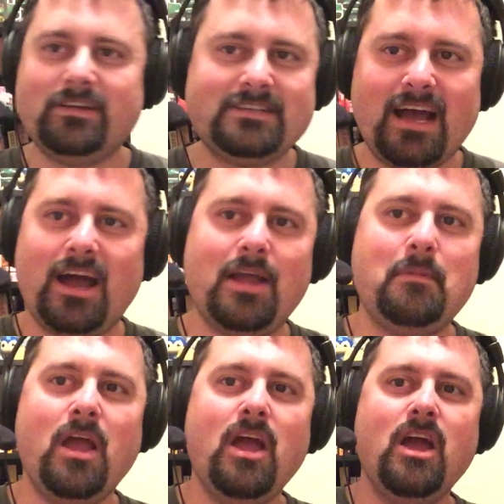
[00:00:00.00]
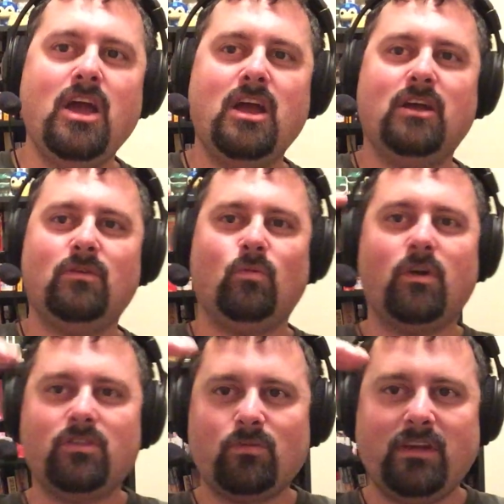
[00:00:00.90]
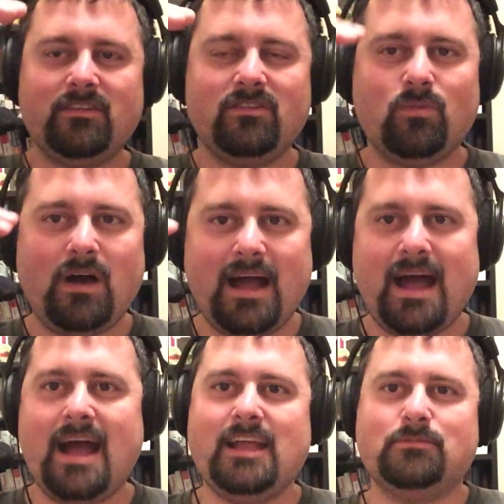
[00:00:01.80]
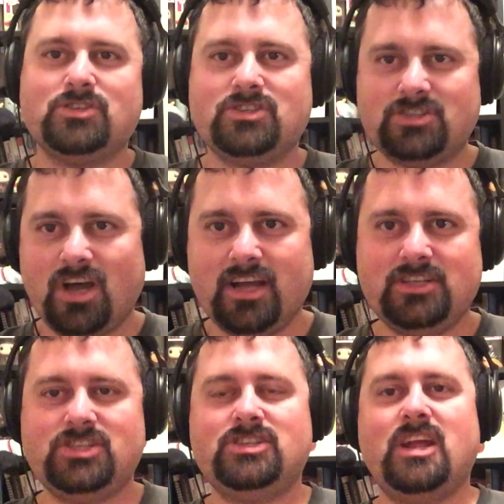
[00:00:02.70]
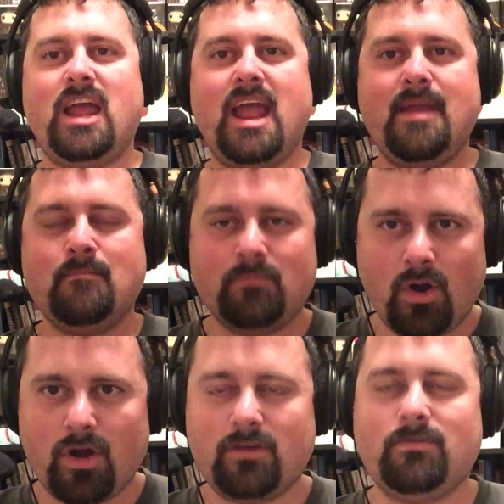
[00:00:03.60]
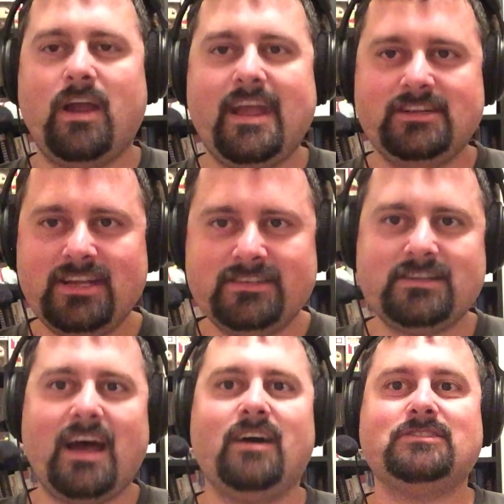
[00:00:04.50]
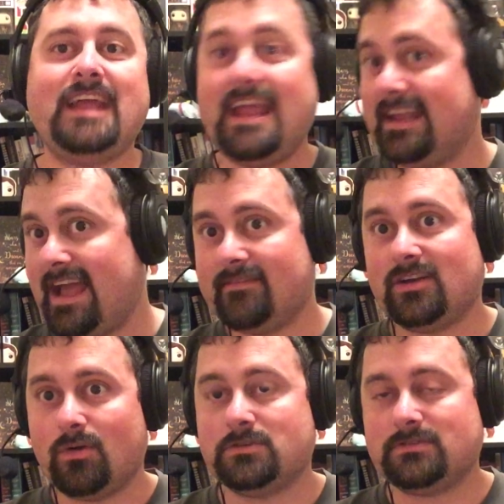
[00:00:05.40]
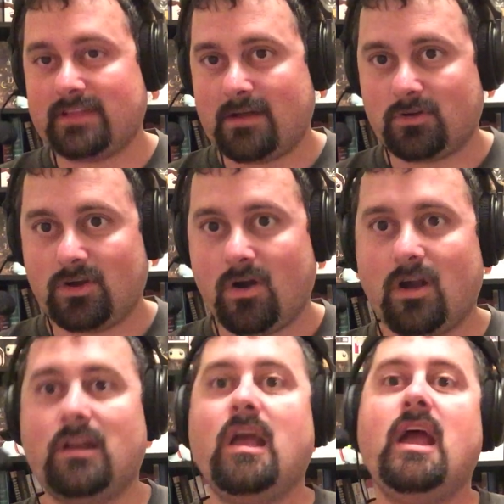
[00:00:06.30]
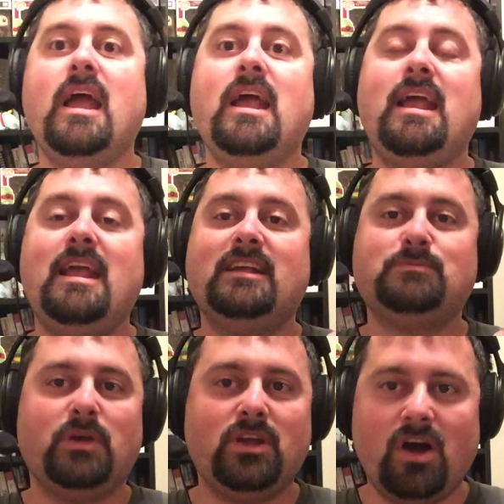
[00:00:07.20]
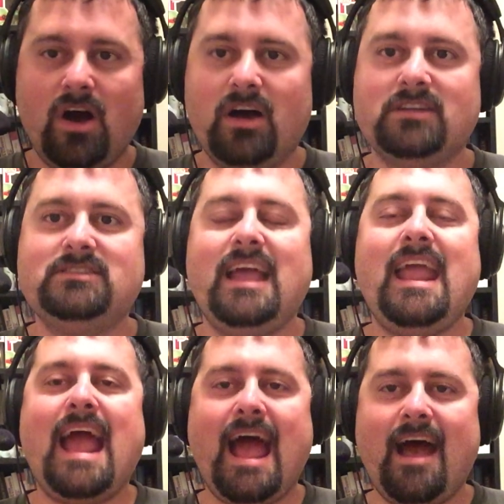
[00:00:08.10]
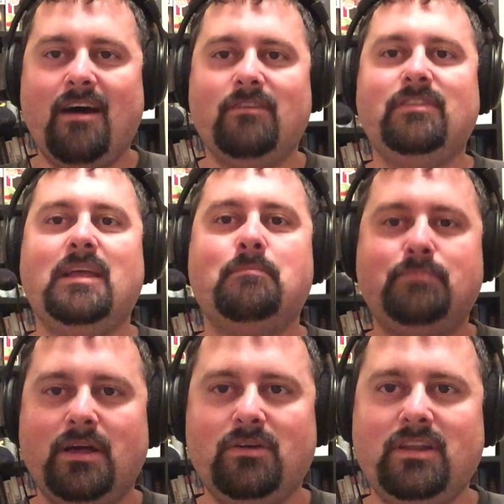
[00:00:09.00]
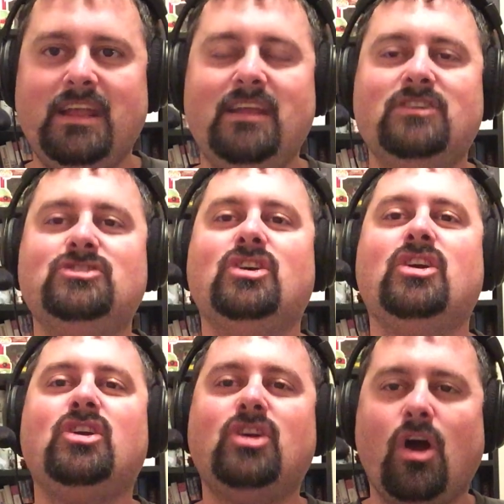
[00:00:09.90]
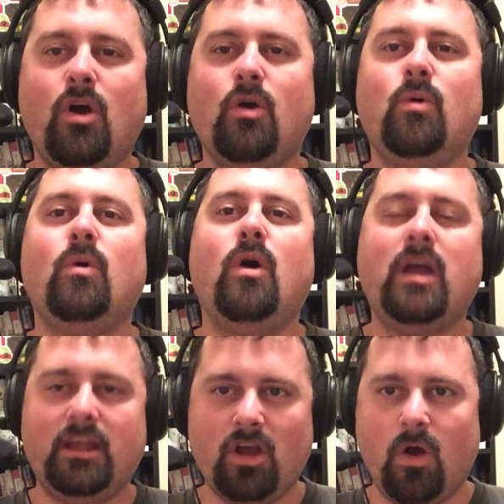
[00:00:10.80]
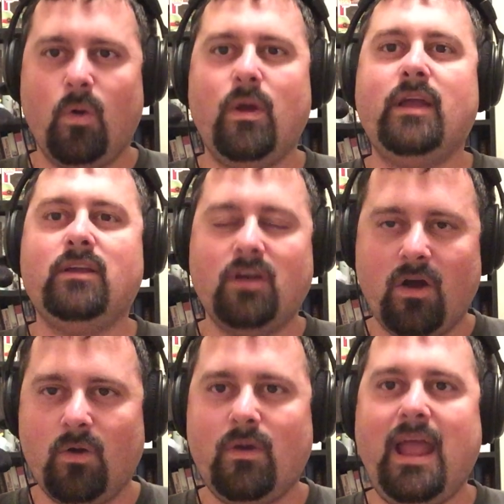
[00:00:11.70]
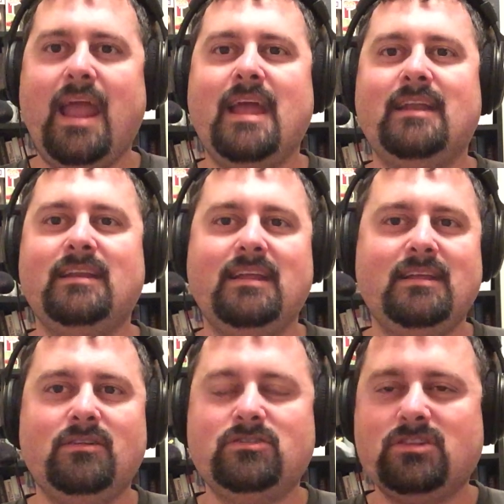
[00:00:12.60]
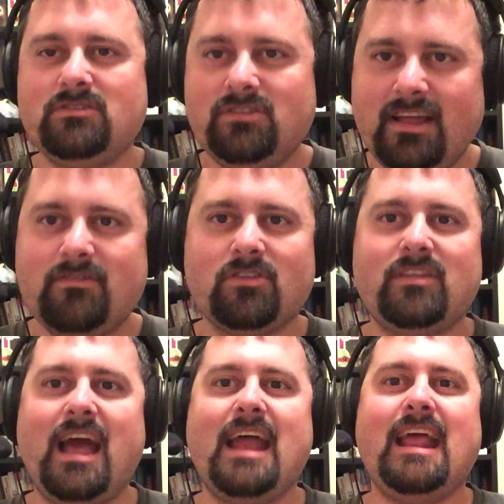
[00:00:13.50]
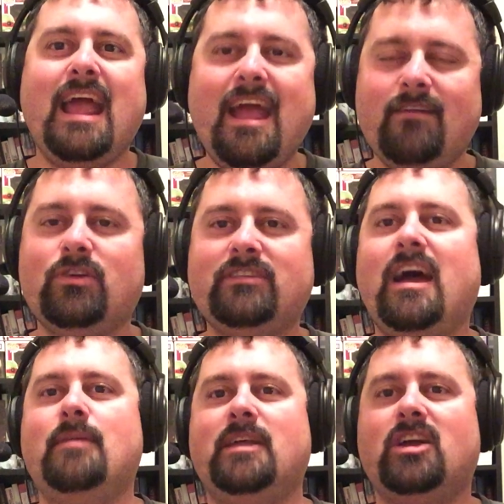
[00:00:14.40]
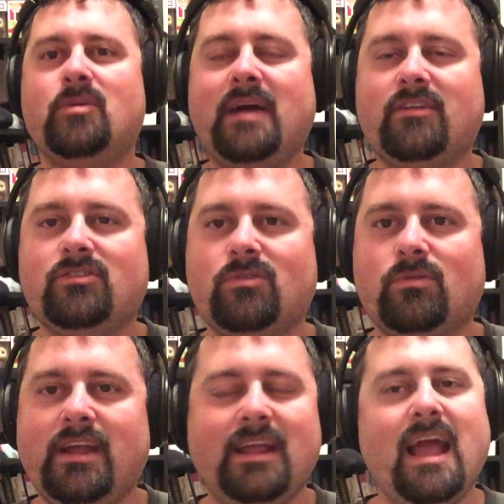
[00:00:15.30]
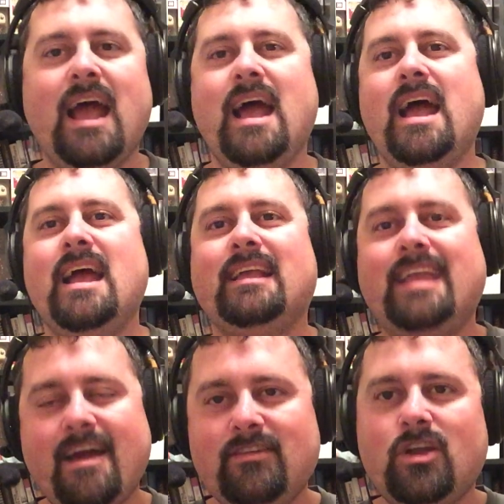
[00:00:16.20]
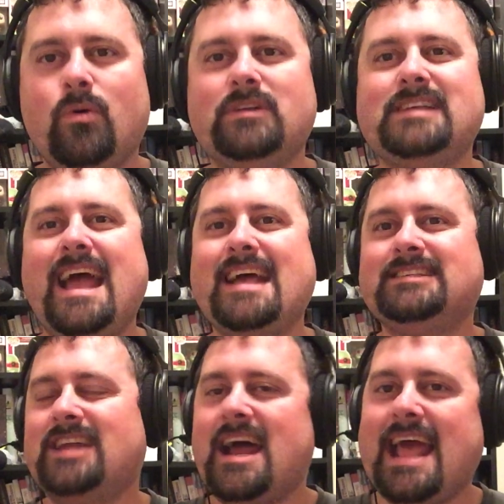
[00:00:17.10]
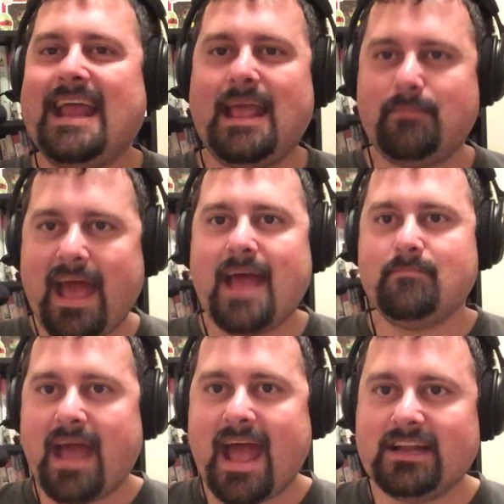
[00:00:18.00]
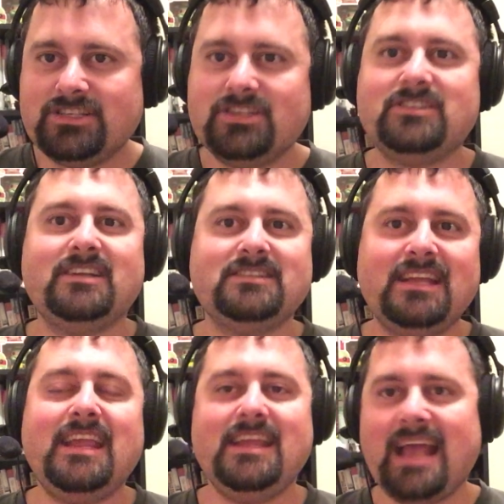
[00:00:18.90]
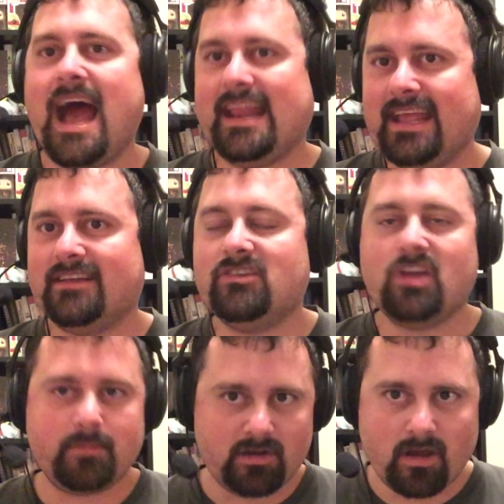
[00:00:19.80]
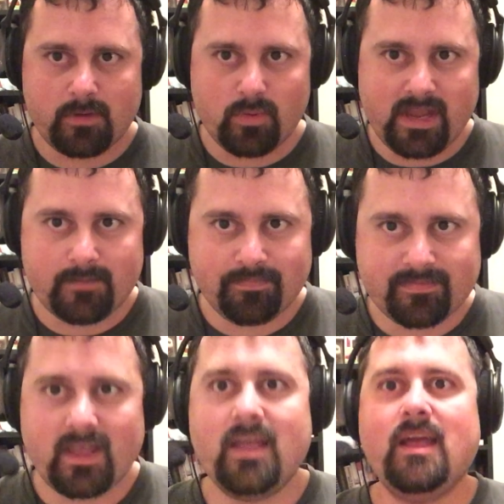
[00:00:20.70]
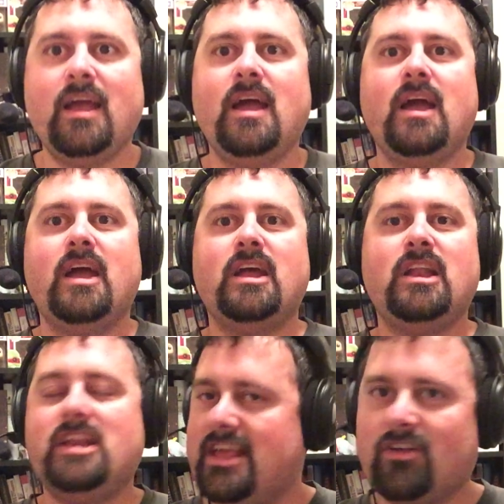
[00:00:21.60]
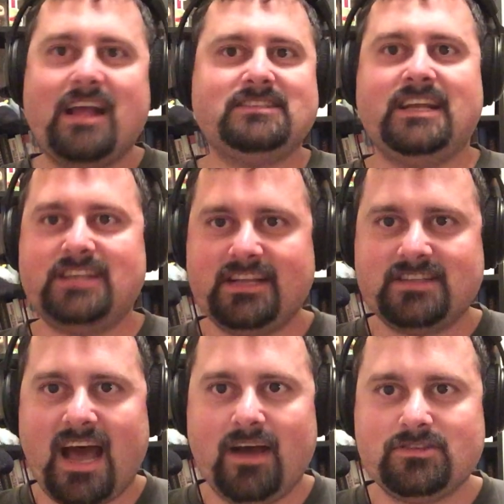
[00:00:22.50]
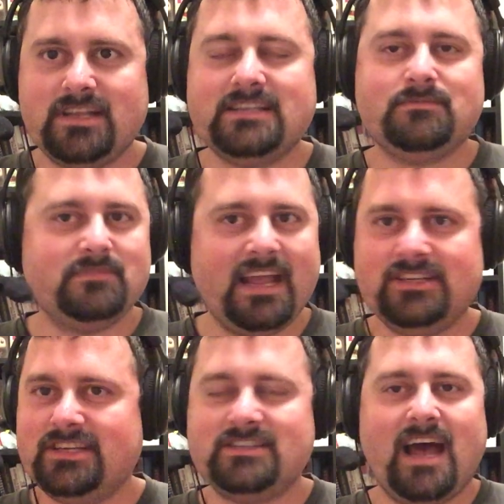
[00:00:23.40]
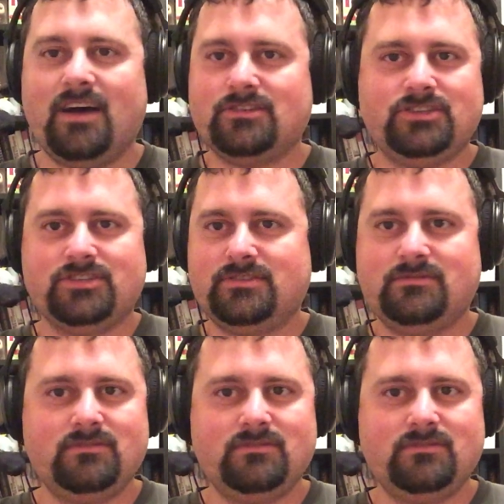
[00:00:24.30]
time. One of the reasons why I am such a mark for AJ Styles and Kevin Owens for that regard is because they have the ability to go and go and go and deliver that every time they come out to the ring. Kevin Owens has not had a bad match since he got into WWE. Neither has AJ Styles. AJ Styles, just